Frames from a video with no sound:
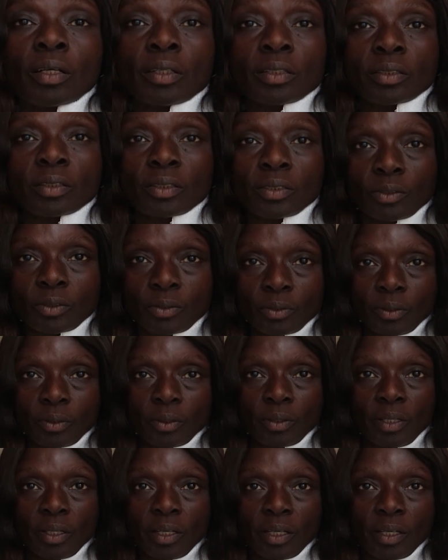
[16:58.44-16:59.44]
So
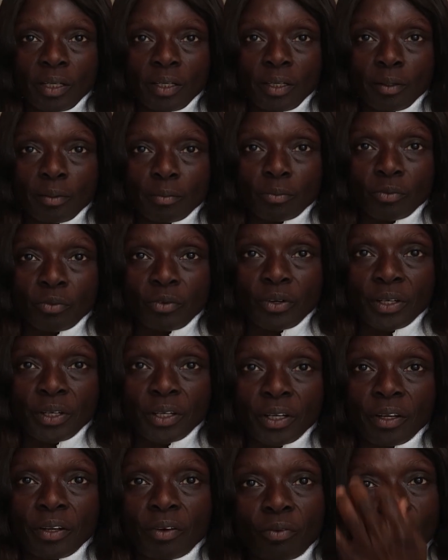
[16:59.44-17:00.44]
I am
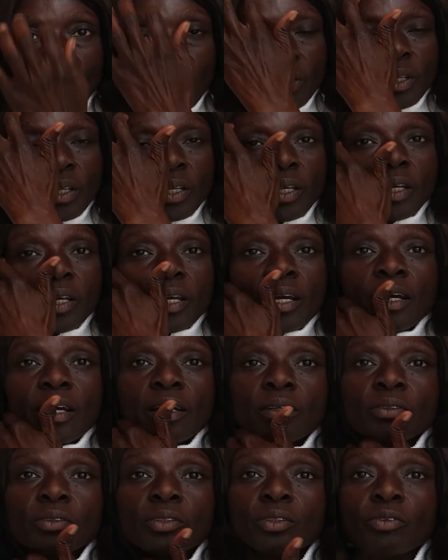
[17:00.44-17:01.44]
running really
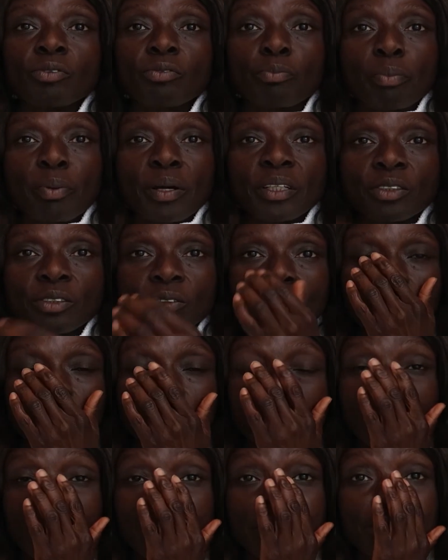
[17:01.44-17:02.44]
out of battery,
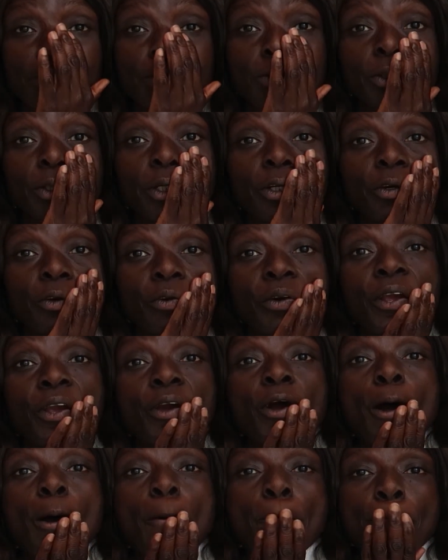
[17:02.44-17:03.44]
so I need to hurry
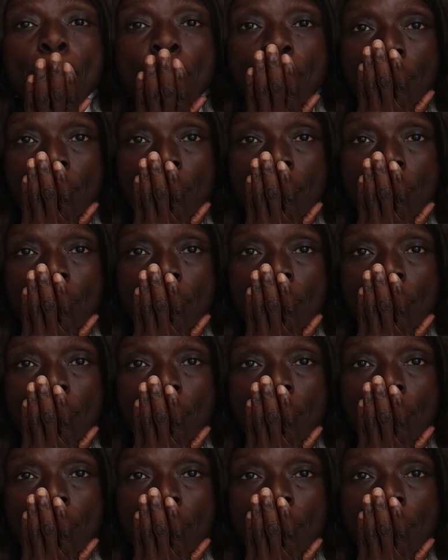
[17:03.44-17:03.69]
up.